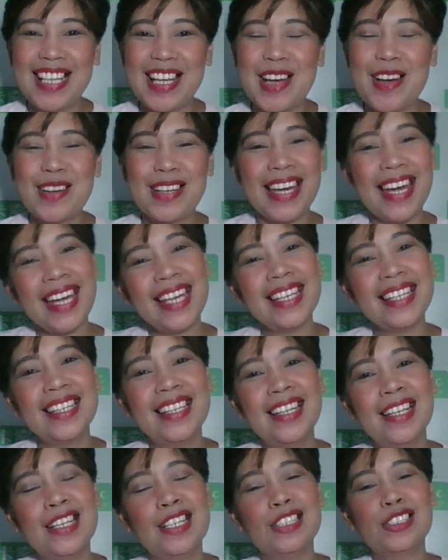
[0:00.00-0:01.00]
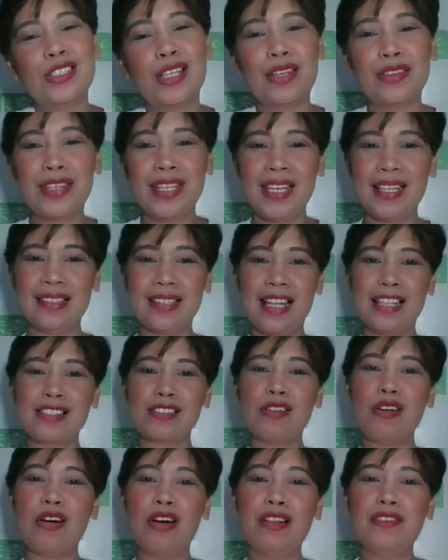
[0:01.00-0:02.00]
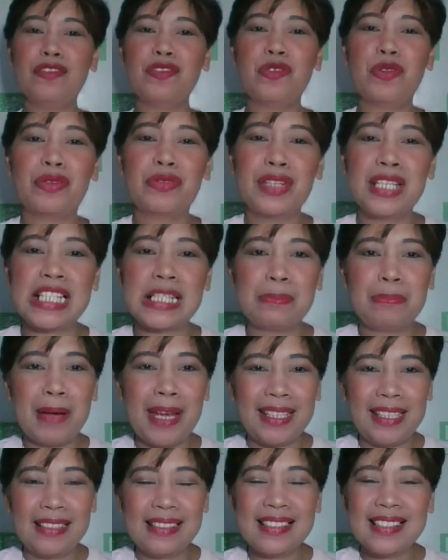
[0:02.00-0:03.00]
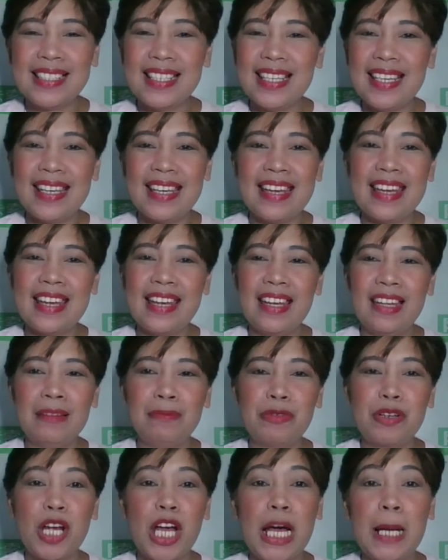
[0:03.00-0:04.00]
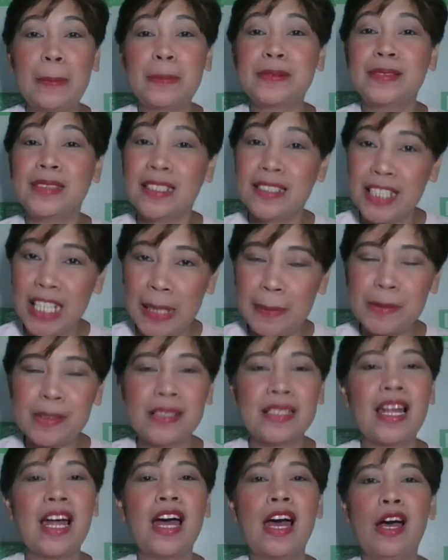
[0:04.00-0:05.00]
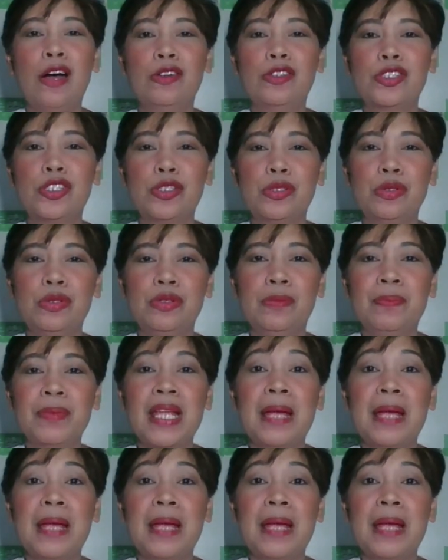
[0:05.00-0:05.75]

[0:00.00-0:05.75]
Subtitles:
Okay? So I think that's all for this penalty and perhaps the tips on how to